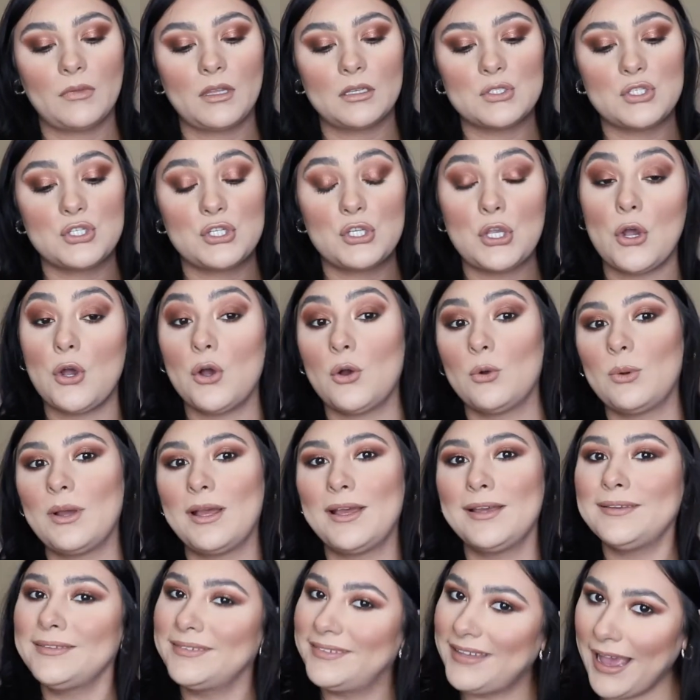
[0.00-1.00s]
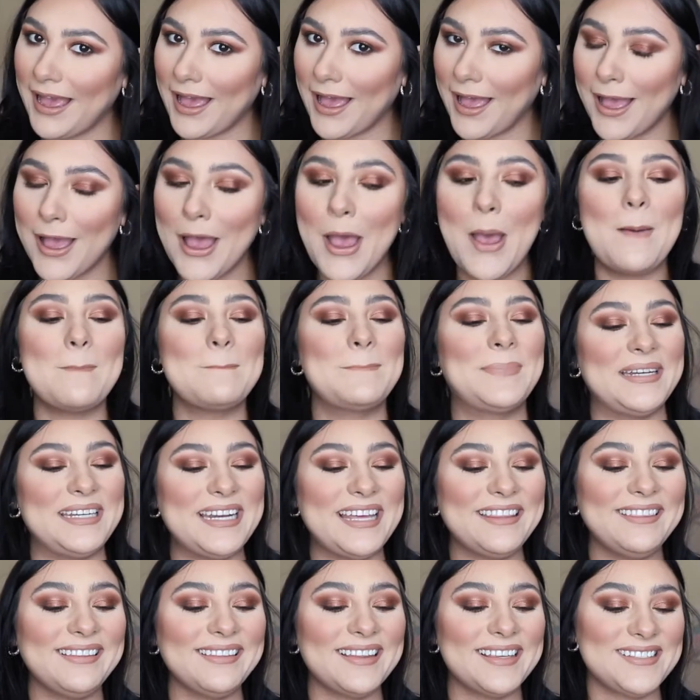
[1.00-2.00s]
So yeah, but
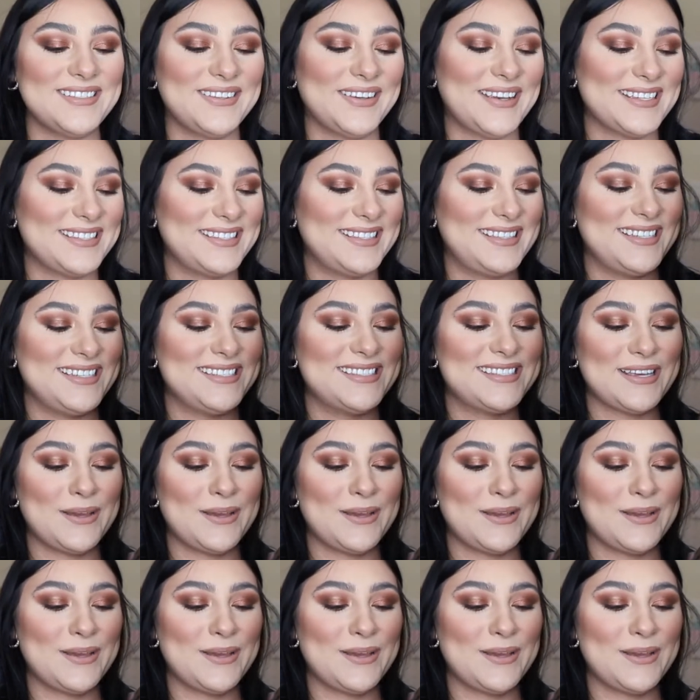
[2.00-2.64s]
nonetheless, you guys, these